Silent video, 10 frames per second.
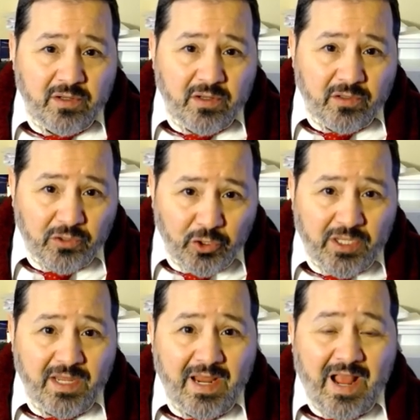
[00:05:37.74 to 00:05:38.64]

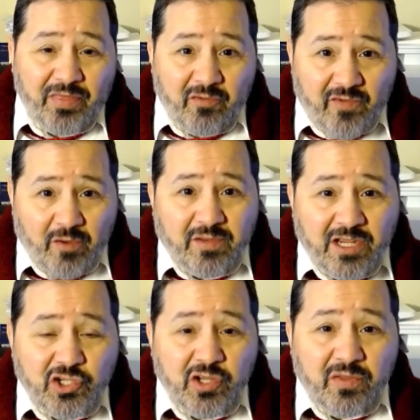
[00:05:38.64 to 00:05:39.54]
looking at the
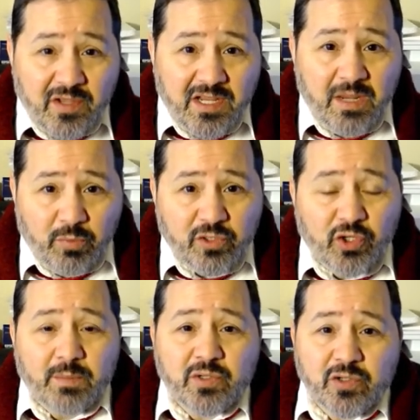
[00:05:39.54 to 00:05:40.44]
foundation, the Hebrew
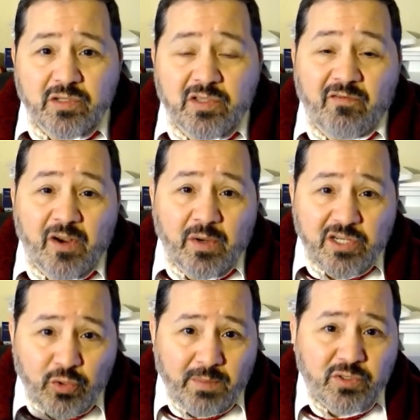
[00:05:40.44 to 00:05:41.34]
scriptures, the very
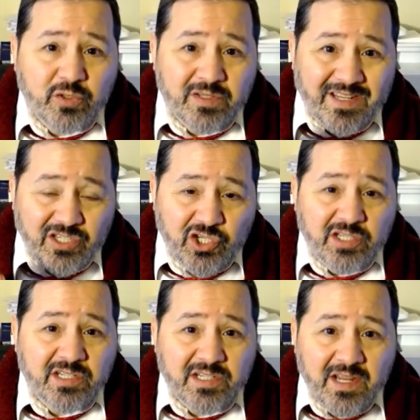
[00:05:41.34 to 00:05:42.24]
scriptures that
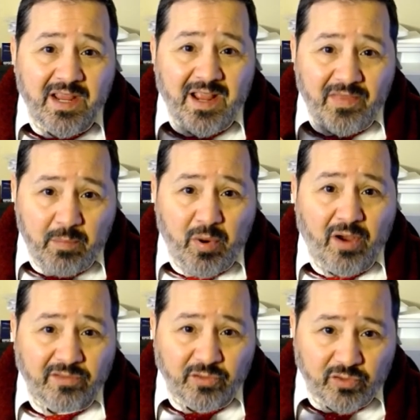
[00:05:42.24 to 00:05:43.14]
Jesus and the
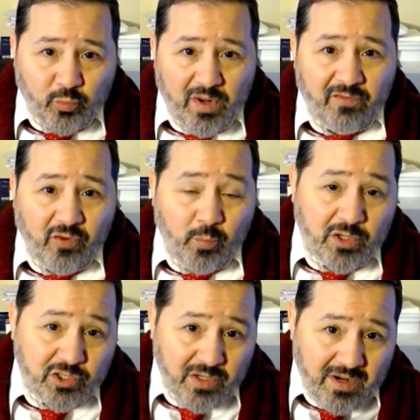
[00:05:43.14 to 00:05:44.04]
apostles read from,
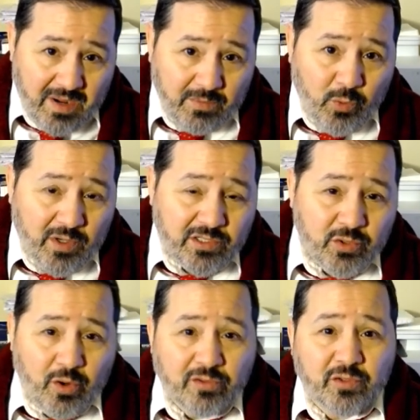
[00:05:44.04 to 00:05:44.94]
which I'm going to
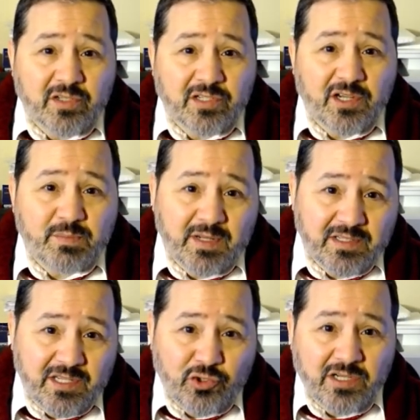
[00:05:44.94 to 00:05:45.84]
also discuss because
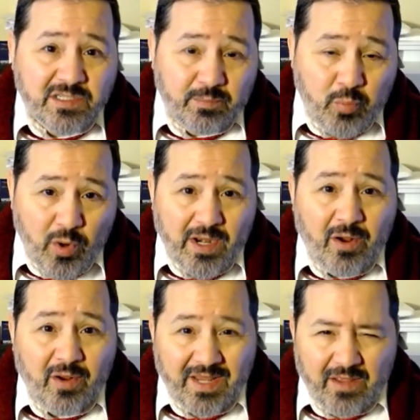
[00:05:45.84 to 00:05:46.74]
he tries to point
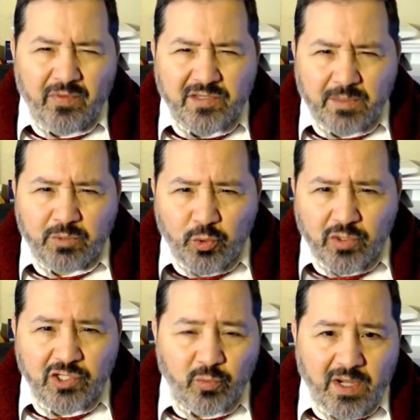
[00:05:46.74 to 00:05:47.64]
out again the
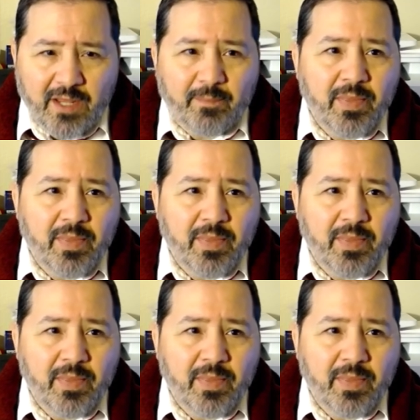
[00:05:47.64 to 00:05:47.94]
Septuagint reading.